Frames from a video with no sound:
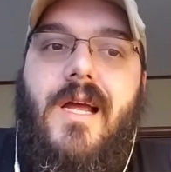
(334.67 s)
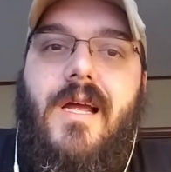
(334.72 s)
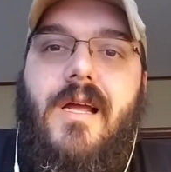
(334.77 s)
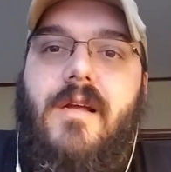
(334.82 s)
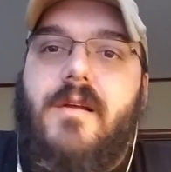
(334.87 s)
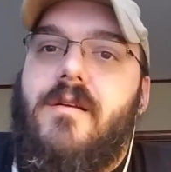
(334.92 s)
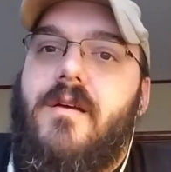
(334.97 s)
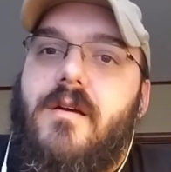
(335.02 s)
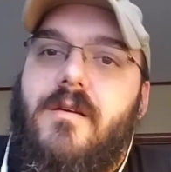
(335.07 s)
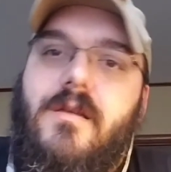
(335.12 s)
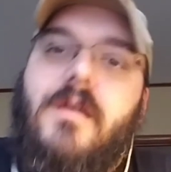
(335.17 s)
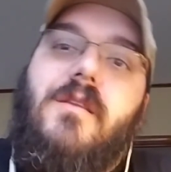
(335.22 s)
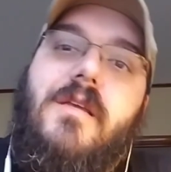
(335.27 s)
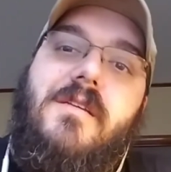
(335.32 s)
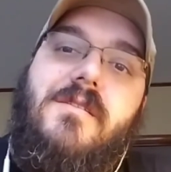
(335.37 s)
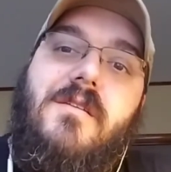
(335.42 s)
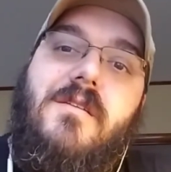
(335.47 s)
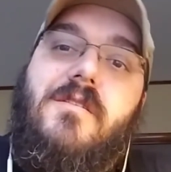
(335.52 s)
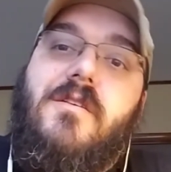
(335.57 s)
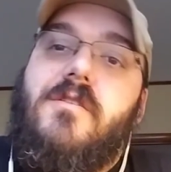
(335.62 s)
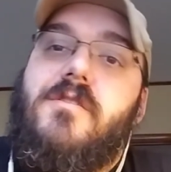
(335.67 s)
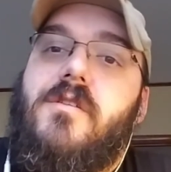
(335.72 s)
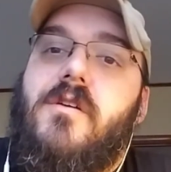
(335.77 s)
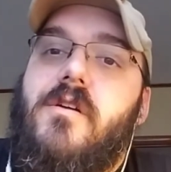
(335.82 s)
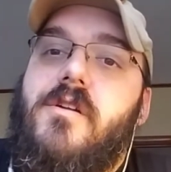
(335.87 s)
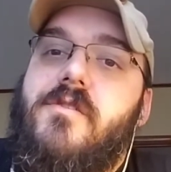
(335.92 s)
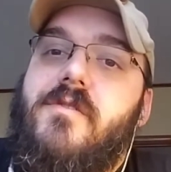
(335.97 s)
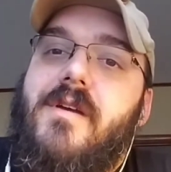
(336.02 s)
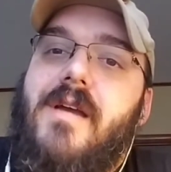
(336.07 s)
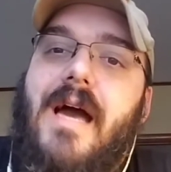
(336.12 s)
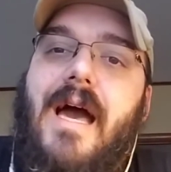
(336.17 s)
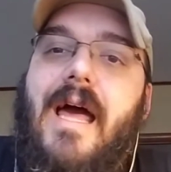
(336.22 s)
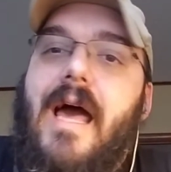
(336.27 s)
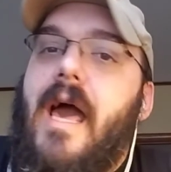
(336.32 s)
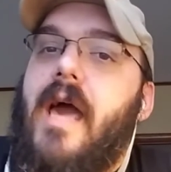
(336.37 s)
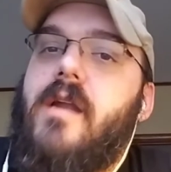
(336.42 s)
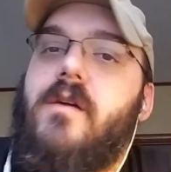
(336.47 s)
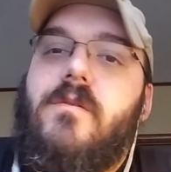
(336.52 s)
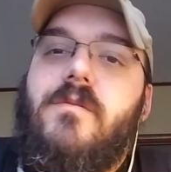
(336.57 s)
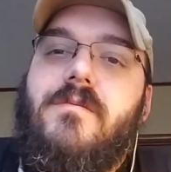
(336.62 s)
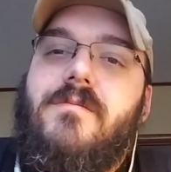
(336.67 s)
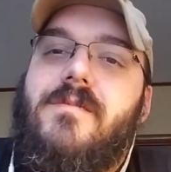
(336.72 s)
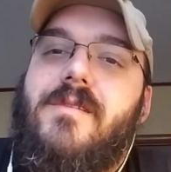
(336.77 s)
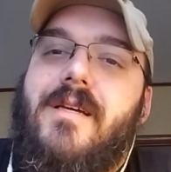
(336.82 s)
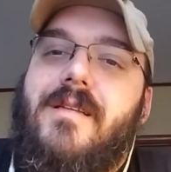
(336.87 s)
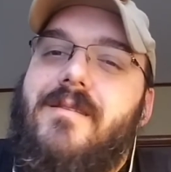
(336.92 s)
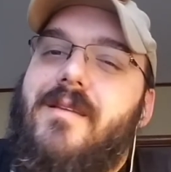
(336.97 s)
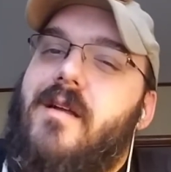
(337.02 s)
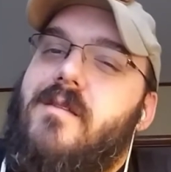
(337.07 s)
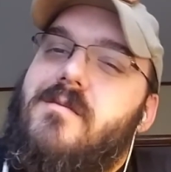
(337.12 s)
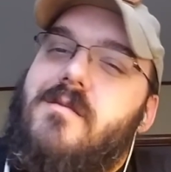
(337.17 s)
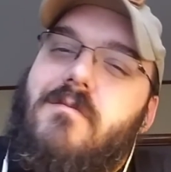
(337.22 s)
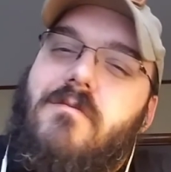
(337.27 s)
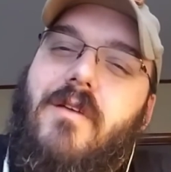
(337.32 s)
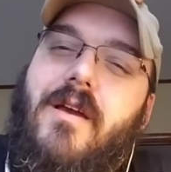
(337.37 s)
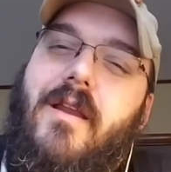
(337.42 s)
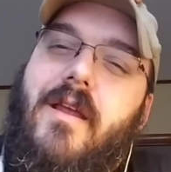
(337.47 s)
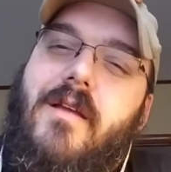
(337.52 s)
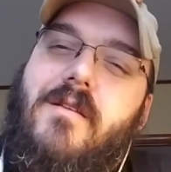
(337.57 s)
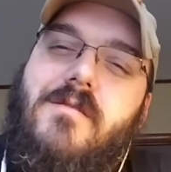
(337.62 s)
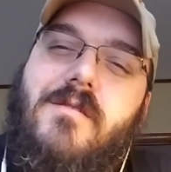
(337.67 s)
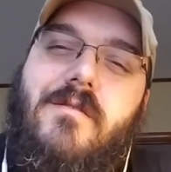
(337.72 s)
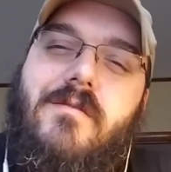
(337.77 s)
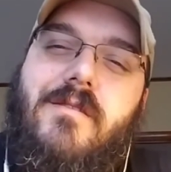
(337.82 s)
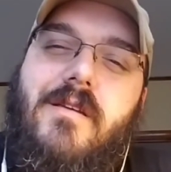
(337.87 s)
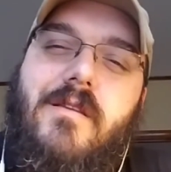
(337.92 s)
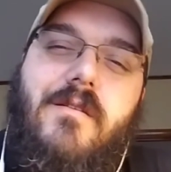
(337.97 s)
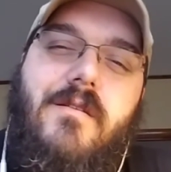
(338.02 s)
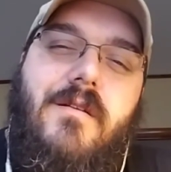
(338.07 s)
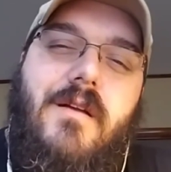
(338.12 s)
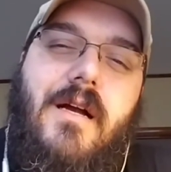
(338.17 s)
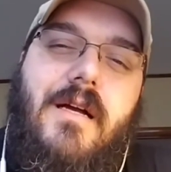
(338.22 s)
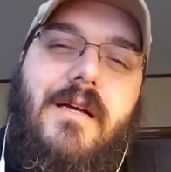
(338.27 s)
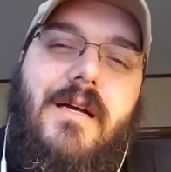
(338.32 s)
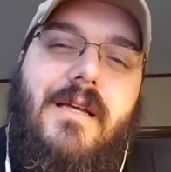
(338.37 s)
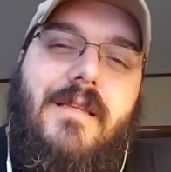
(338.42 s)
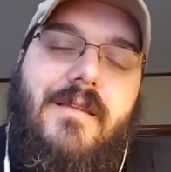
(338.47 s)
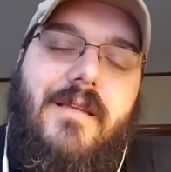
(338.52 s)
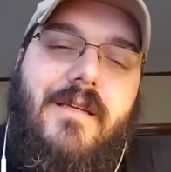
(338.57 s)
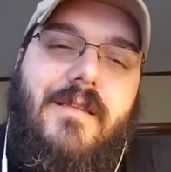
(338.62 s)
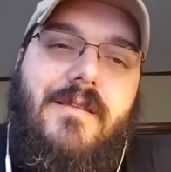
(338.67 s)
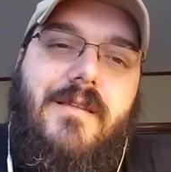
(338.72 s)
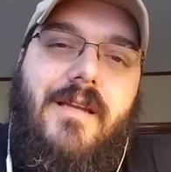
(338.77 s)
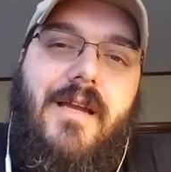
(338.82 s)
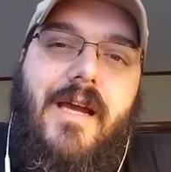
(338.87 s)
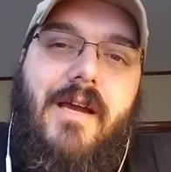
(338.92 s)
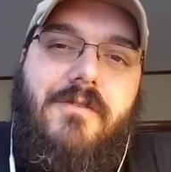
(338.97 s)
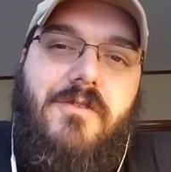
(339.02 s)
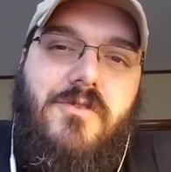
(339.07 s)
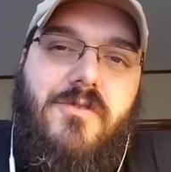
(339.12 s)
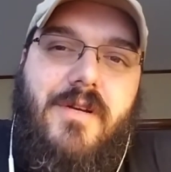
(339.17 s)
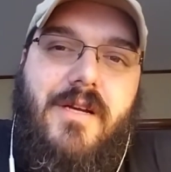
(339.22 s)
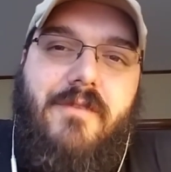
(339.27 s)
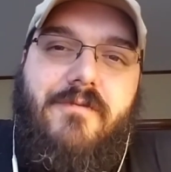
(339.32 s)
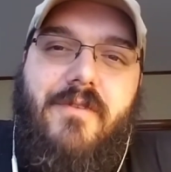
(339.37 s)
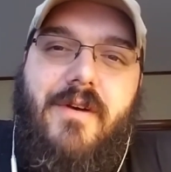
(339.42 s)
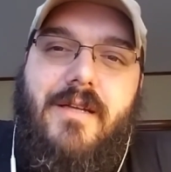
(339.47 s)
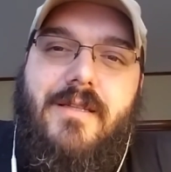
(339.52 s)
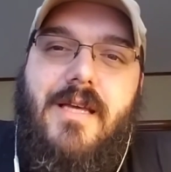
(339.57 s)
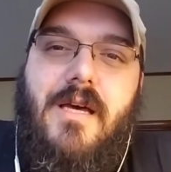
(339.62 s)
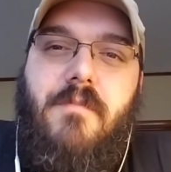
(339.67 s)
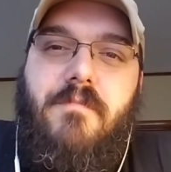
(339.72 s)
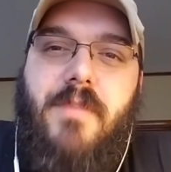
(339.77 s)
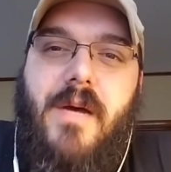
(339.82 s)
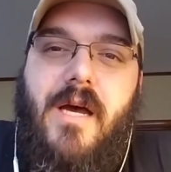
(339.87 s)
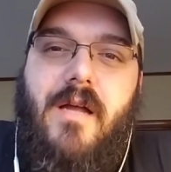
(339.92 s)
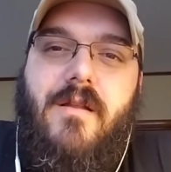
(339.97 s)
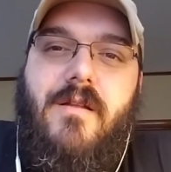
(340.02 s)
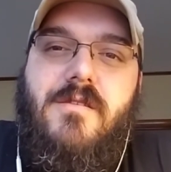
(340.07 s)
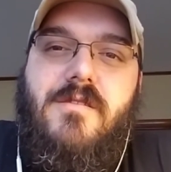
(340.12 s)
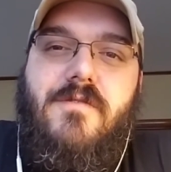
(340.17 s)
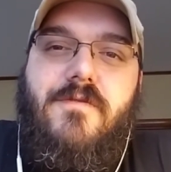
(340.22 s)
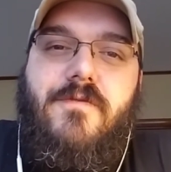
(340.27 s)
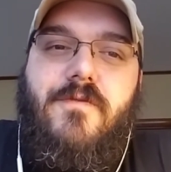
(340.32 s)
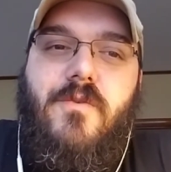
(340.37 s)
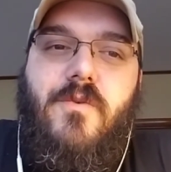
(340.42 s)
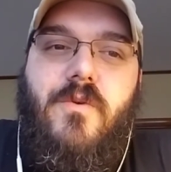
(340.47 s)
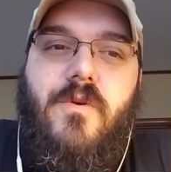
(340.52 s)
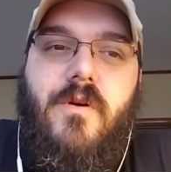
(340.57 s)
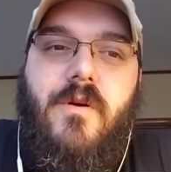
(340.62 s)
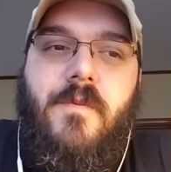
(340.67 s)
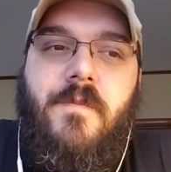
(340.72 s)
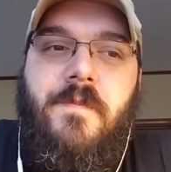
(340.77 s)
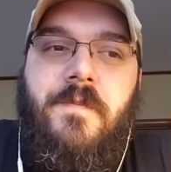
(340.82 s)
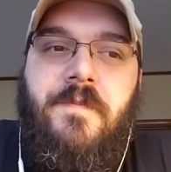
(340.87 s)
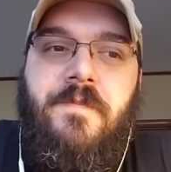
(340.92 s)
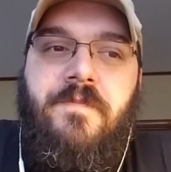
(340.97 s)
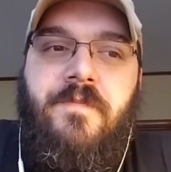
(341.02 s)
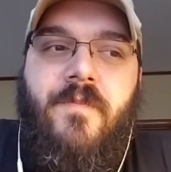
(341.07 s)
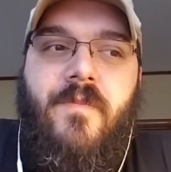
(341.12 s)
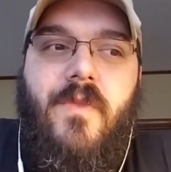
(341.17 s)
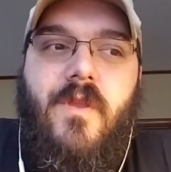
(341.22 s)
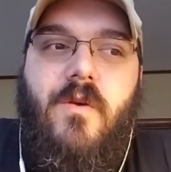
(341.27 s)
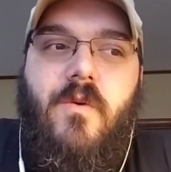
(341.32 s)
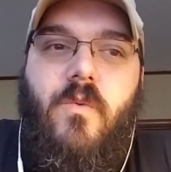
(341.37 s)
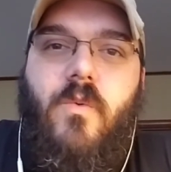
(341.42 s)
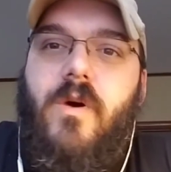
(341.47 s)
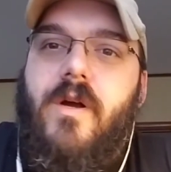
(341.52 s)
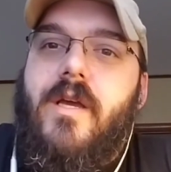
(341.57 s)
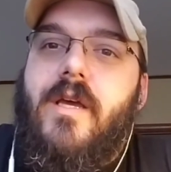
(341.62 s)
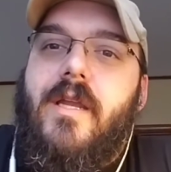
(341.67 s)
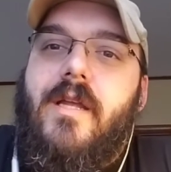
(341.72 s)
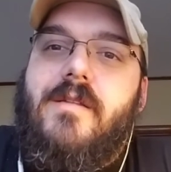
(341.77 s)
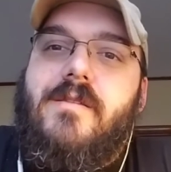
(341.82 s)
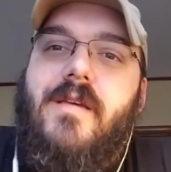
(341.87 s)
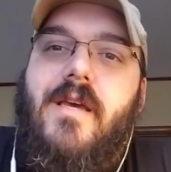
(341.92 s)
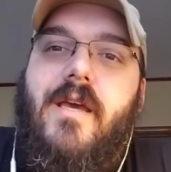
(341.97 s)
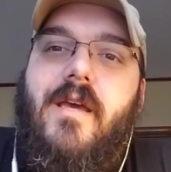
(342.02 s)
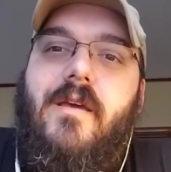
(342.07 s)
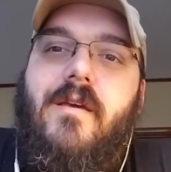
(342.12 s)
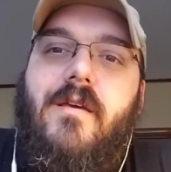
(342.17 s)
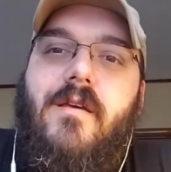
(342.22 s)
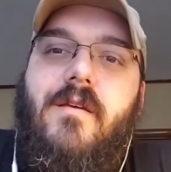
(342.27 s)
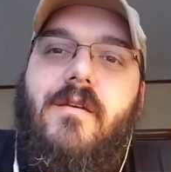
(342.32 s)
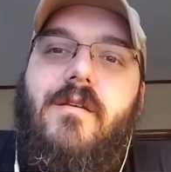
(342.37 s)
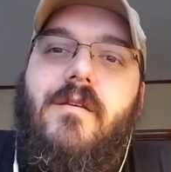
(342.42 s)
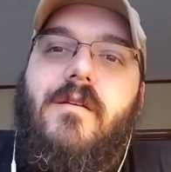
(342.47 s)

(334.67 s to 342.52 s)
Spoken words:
at least until surgery? I don't think that's the right answer either. I think that I have to try and find that balance for what can it take.